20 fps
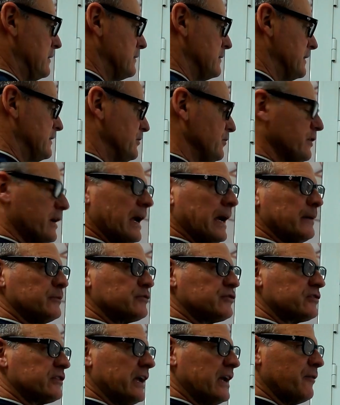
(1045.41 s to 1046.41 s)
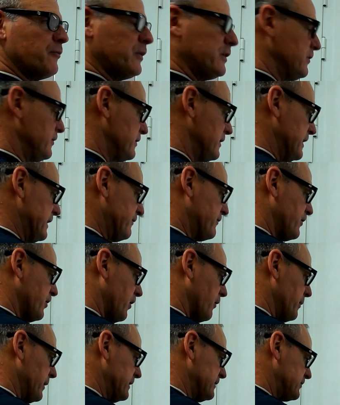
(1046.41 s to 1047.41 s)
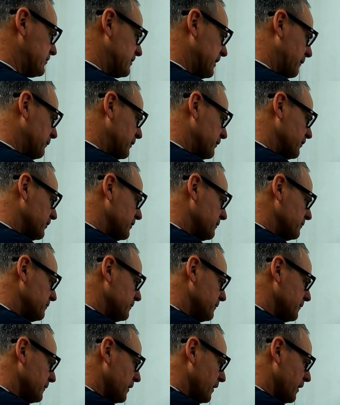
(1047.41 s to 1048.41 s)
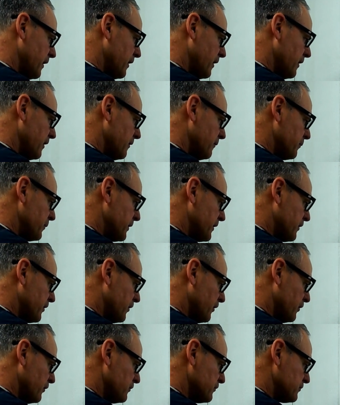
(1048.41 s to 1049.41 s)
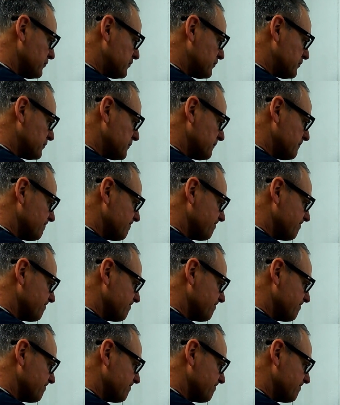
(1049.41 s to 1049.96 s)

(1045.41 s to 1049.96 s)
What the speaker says: they do get upset when you leave comments, some of them, because